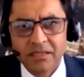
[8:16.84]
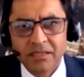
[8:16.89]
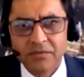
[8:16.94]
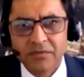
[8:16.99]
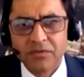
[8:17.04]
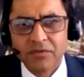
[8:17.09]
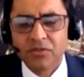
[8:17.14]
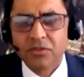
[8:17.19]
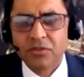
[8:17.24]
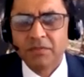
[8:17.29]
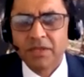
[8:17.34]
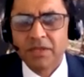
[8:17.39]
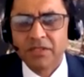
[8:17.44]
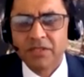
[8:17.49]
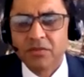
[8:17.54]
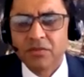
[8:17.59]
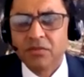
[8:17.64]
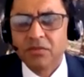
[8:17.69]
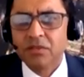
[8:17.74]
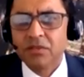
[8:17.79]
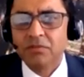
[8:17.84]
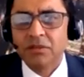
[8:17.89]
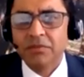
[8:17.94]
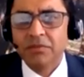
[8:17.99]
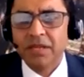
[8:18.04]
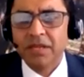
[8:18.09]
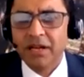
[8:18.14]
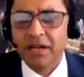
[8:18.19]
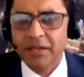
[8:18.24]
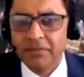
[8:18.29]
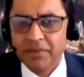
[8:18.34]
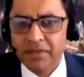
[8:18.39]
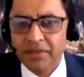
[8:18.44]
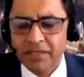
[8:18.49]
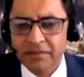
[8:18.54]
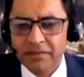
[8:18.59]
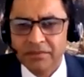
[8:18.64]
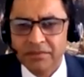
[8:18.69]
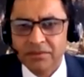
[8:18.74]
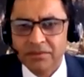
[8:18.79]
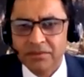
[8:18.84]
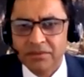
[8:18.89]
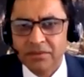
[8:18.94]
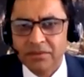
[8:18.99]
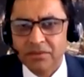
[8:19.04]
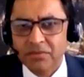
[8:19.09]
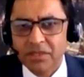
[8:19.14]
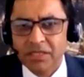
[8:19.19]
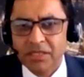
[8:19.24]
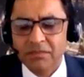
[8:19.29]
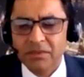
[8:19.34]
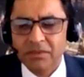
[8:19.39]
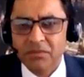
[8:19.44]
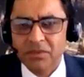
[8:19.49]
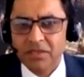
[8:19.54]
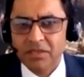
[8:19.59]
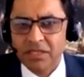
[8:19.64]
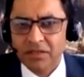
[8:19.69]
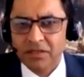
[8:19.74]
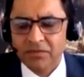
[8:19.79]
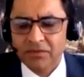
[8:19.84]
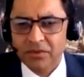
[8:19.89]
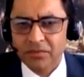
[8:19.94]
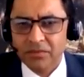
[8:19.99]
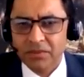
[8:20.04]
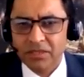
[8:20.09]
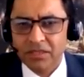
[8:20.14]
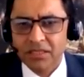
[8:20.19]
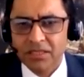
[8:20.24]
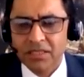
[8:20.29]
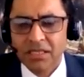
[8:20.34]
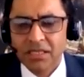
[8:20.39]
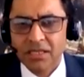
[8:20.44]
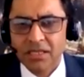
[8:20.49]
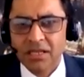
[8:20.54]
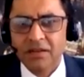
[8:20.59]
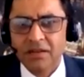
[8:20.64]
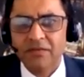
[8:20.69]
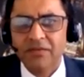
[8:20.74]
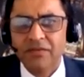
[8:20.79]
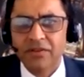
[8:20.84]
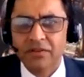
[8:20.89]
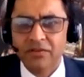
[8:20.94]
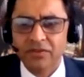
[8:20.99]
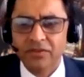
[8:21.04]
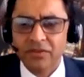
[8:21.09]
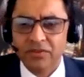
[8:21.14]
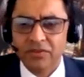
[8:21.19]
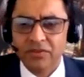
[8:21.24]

The future place of work will be hybrid. So you might be working from the comfort of your